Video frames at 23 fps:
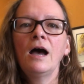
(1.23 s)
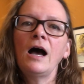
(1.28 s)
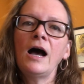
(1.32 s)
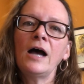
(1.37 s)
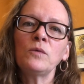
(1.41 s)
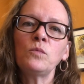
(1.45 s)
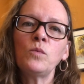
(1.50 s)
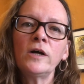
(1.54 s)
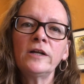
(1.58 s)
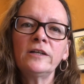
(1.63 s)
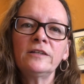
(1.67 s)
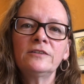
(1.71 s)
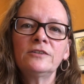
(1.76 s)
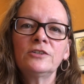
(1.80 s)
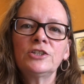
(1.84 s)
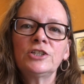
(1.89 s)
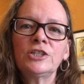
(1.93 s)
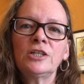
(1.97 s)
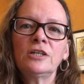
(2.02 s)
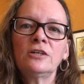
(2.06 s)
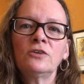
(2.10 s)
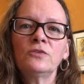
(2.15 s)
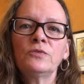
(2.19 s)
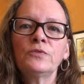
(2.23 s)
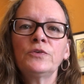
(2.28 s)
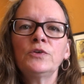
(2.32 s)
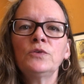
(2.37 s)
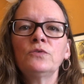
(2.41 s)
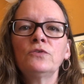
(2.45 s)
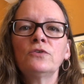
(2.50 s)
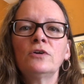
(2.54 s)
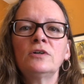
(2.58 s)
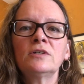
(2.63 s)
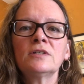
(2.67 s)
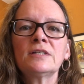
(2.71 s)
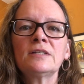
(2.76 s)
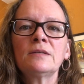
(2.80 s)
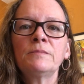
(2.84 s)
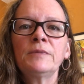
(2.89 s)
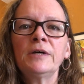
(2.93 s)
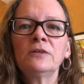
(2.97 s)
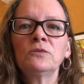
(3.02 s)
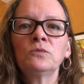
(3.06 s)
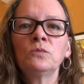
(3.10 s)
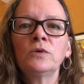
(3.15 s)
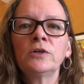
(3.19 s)
I wanted to share a few thoughts
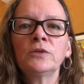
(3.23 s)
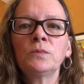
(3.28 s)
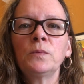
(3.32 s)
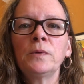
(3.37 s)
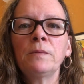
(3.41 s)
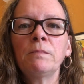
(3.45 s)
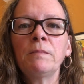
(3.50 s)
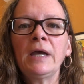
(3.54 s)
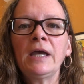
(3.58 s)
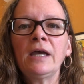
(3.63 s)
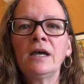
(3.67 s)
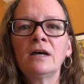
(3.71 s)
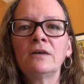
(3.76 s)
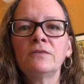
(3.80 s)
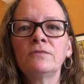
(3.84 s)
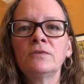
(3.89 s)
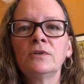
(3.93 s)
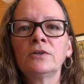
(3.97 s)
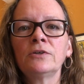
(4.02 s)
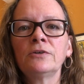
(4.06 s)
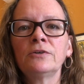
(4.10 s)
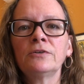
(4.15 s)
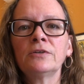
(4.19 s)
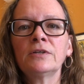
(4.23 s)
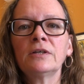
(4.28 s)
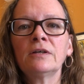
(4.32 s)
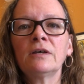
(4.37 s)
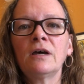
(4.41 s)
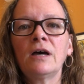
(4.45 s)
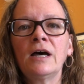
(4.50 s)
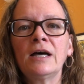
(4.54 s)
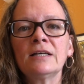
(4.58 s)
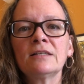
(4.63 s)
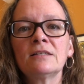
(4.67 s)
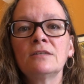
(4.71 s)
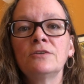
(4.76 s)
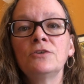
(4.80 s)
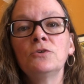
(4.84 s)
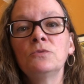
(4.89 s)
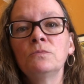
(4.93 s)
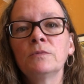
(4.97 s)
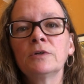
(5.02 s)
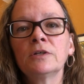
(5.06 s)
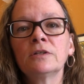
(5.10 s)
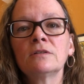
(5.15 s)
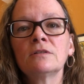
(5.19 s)
about what we may have learned as
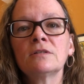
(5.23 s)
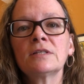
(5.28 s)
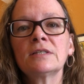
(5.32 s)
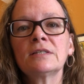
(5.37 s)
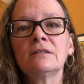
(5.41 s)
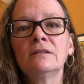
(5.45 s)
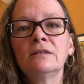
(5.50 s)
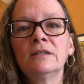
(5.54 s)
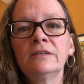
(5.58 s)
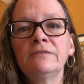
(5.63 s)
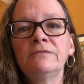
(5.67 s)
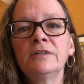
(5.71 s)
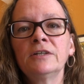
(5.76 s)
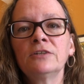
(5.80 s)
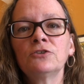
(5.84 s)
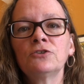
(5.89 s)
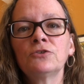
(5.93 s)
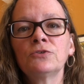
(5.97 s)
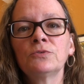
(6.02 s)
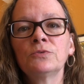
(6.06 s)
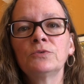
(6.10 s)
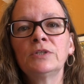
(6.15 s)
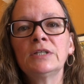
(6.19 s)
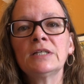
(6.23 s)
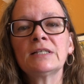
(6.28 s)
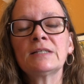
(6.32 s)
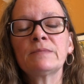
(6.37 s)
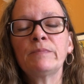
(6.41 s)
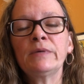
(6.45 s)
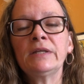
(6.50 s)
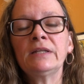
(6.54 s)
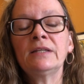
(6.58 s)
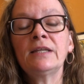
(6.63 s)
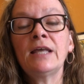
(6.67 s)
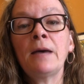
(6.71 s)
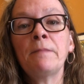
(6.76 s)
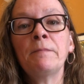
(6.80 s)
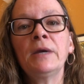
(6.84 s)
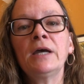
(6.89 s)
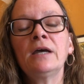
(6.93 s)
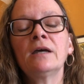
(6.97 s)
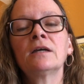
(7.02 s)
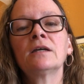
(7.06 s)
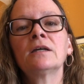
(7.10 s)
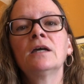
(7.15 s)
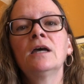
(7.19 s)
humans living through this
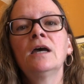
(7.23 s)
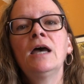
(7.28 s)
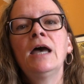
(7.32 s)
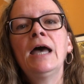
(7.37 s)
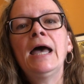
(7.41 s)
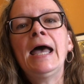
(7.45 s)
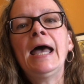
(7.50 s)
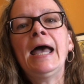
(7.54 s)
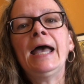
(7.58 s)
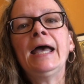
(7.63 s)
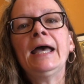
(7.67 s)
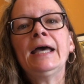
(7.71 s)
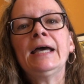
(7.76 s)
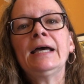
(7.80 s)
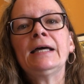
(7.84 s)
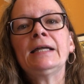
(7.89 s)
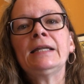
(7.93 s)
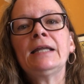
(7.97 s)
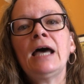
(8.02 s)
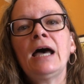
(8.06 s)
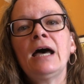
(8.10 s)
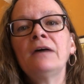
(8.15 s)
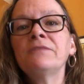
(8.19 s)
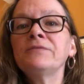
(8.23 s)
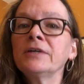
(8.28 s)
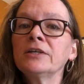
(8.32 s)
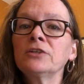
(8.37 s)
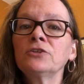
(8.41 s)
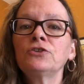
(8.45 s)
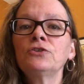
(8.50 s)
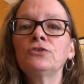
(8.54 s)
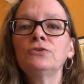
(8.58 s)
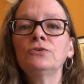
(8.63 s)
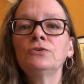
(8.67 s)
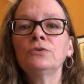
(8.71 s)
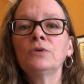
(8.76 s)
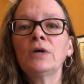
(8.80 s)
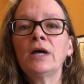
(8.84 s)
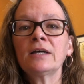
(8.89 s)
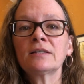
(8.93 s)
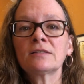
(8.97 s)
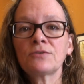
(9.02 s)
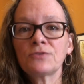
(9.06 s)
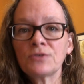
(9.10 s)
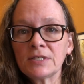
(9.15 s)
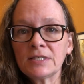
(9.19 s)
pandemic and having to
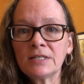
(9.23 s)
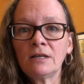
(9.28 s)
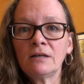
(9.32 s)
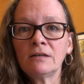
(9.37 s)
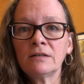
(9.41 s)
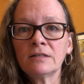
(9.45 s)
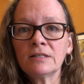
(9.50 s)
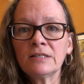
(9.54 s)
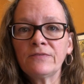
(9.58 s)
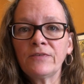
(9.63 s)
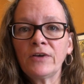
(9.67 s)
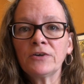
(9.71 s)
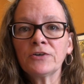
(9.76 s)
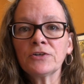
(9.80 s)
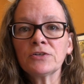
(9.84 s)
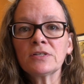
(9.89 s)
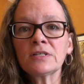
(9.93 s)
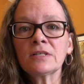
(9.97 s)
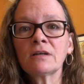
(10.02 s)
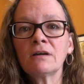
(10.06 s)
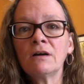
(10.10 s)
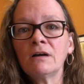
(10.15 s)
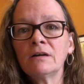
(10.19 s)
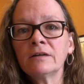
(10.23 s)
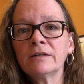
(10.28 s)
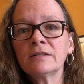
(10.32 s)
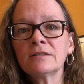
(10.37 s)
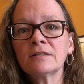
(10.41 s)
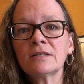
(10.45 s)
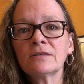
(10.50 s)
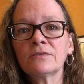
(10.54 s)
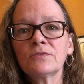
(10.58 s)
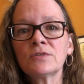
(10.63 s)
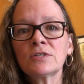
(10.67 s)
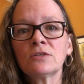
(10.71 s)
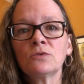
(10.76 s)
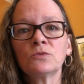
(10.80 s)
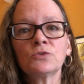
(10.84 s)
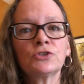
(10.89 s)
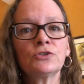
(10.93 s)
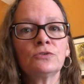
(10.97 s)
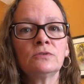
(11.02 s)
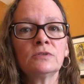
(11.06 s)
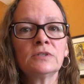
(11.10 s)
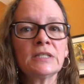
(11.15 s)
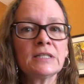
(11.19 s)
exercise various kinds of
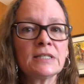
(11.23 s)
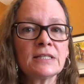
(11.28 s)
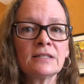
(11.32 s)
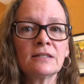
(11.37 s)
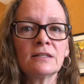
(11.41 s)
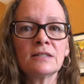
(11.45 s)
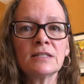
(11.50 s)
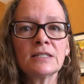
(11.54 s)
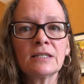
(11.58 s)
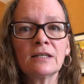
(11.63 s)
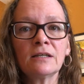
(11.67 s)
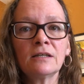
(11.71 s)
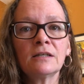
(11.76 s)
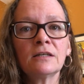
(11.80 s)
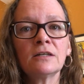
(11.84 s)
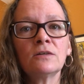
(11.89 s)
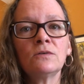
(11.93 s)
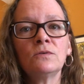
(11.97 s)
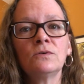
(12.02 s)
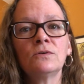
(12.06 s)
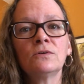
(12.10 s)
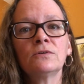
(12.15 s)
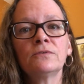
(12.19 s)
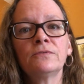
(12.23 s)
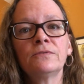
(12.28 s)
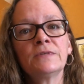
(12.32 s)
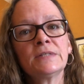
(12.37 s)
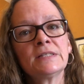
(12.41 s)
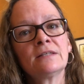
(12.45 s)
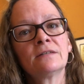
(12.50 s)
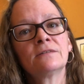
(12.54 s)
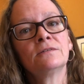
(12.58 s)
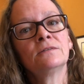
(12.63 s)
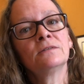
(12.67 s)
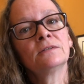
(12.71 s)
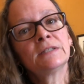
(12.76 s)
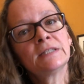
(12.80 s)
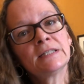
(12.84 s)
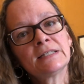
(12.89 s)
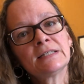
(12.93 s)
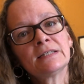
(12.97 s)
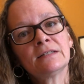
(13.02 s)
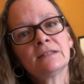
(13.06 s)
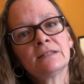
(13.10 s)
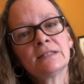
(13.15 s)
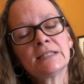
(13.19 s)
social distancing or physical
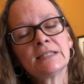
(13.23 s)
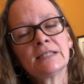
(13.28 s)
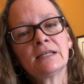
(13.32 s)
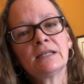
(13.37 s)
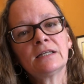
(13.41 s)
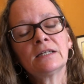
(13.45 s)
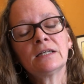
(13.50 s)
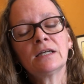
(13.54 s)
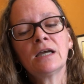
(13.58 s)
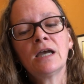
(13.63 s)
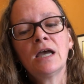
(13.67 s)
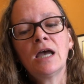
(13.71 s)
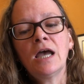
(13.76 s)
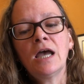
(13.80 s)
distancing.